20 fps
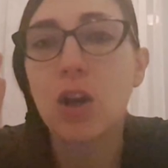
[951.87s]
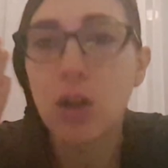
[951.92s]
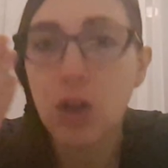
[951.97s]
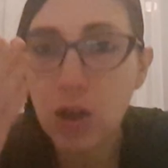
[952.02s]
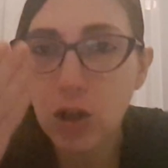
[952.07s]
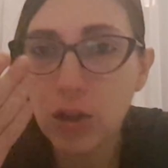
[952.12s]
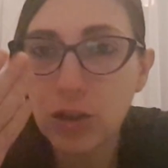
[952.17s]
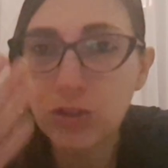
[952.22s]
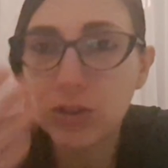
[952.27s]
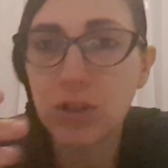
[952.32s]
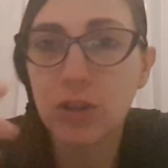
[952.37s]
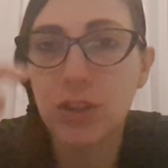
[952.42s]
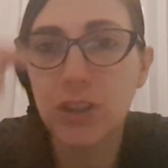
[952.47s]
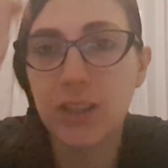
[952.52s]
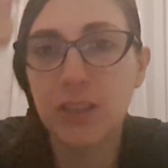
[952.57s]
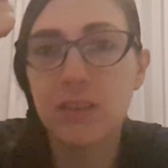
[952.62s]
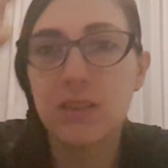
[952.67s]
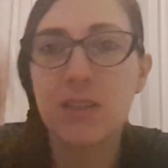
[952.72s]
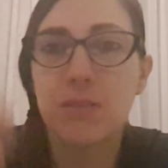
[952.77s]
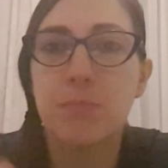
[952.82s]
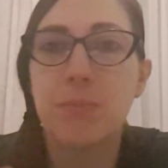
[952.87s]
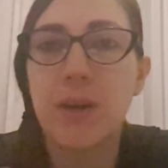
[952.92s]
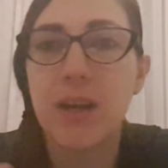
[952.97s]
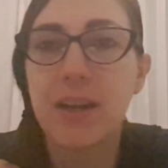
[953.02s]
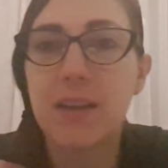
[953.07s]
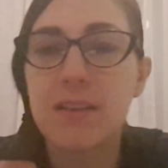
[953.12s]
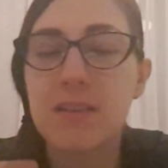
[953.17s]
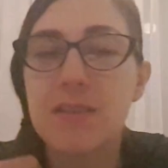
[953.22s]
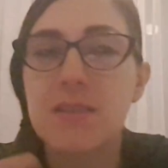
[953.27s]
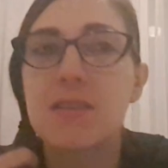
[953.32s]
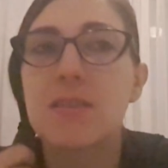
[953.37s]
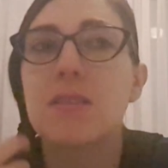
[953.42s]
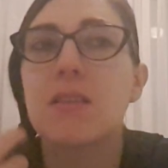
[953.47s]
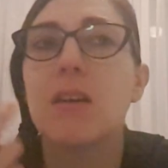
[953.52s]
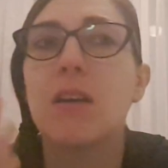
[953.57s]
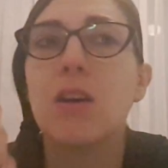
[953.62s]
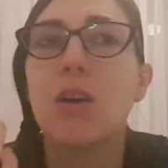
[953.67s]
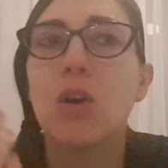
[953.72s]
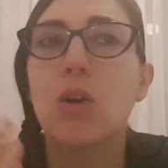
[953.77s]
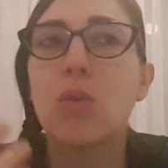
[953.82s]
cotton and Tipex
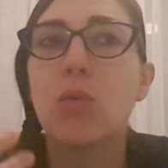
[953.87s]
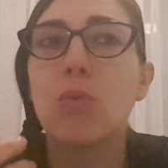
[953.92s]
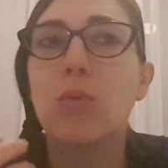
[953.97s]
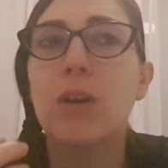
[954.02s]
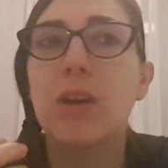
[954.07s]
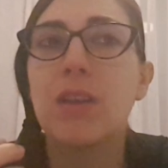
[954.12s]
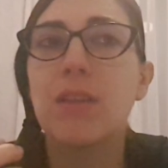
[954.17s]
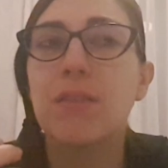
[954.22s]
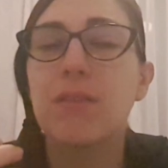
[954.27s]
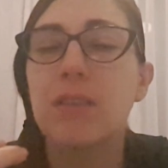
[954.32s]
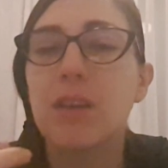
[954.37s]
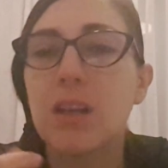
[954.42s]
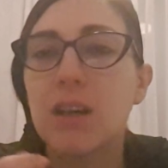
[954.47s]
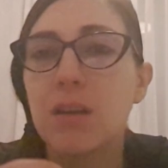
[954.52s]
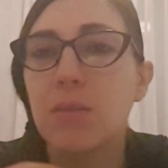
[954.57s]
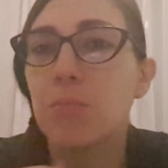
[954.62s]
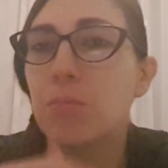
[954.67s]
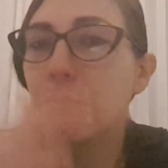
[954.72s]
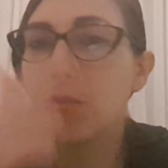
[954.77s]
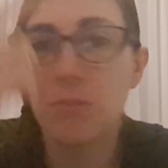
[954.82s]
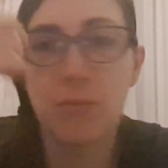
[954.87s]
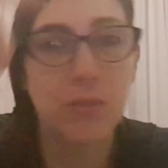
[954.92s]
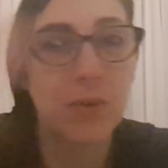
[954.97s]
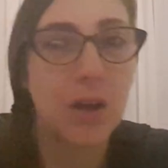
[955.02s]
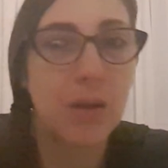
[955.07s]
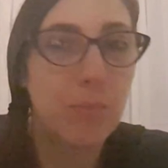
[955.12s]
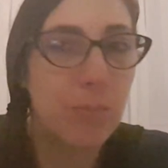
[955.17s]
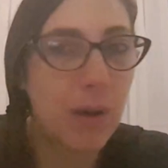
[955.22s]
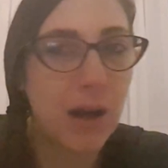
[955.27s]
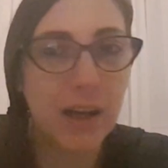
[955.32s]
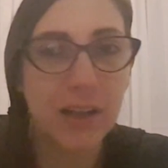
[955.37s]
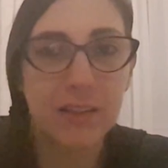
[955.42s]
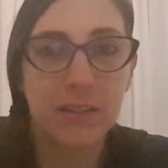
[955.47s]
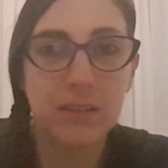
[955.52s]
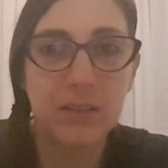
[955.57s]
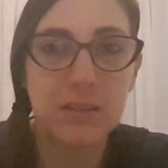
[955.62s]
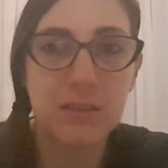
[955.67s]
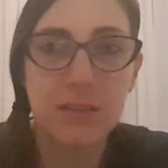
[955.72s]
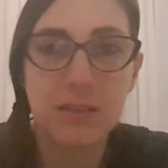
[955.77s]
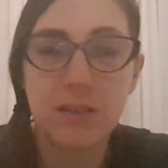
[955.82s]
with a
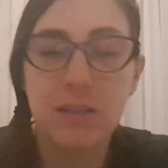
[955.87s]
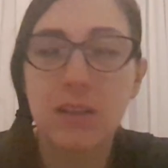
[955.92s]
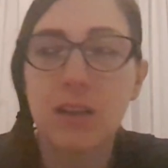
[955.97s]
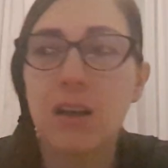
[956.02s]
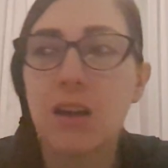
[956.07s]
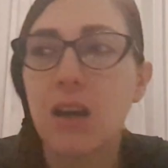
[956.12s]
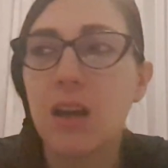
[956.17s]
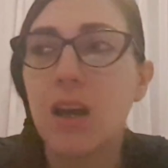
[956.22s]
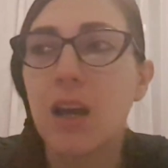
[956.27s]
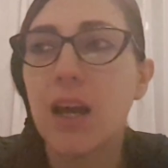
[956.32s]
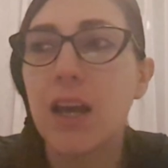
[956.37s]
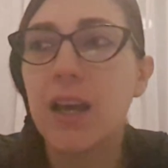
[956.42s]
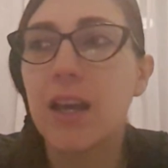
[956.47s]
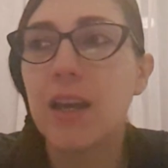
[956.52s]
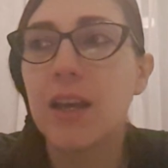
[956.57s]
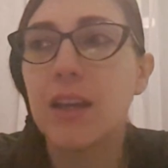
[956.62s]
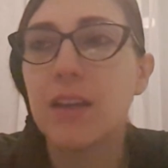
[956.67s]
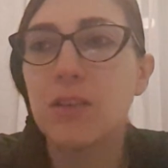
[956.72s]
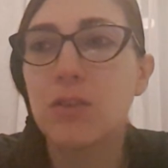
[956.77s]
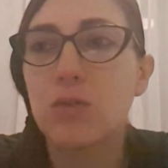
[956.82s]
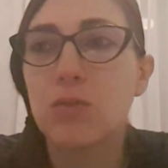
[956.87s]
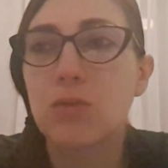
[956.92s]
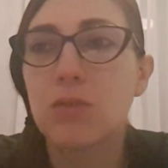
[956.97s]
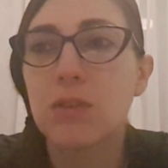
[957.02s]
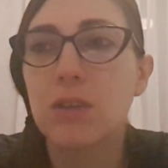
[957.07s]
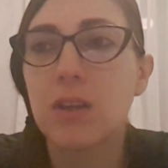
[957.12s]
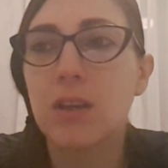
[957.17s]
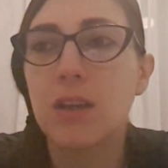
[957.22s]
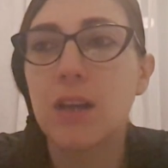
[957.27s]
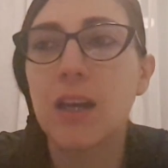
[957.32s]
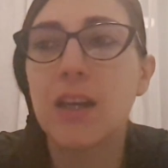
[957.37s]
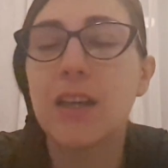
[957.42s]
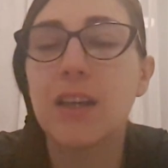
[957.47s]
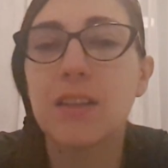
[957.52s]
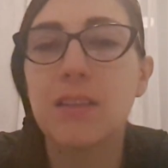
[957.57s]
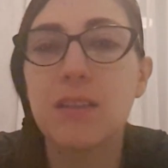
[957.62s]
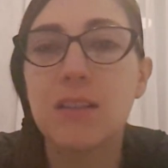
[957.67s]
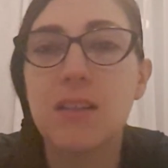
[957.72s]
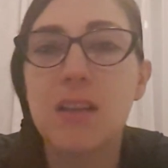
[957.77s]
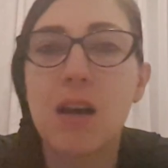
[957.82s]
band, and I
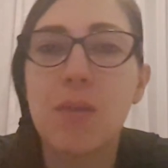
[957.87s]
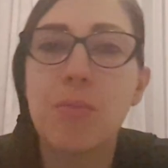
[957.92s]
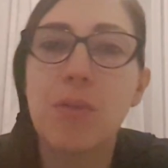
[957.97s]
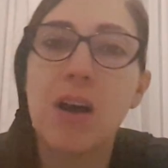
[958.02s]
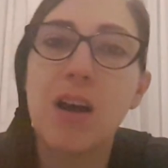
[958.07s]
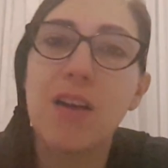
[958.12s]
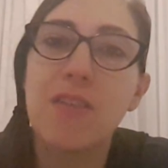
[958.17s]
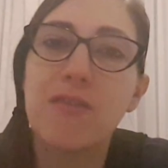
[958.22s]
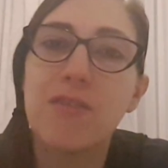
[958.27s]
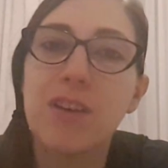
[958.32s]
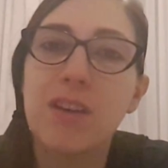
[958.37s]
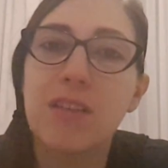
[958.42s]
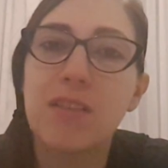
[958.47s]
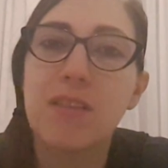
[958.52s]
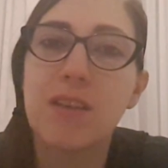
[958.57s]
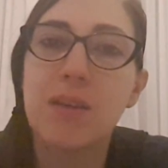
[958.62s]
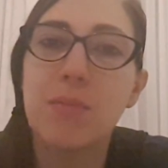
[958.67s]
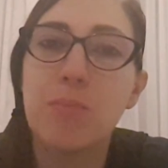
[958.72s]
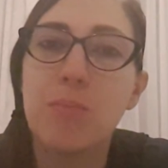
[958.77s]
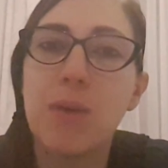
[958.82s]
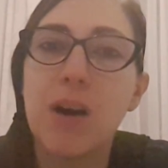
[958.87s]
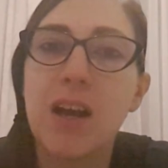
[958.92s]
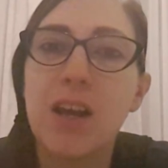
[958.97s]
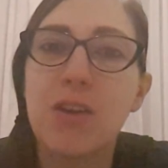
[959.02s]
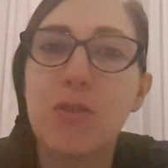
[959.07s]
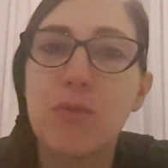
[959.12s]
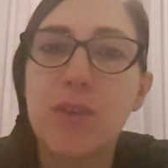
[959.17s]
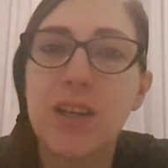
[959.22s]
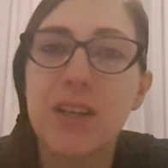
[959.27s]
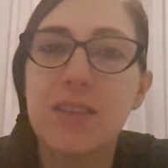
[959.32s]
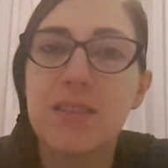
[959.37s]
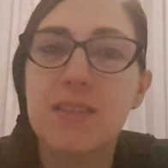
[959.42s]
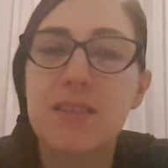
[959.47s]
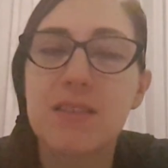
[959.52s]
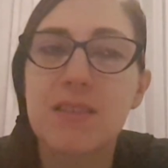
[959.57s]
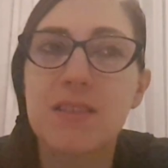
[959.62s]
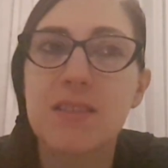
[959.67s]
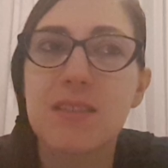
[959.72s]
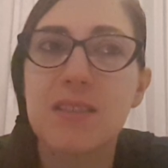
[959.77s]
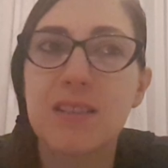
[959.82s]
ended up having the
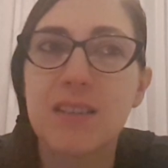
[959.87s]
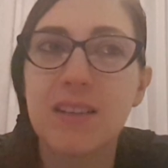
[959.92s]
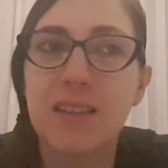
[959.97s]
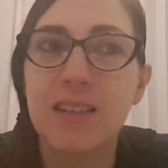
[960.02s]
Pirates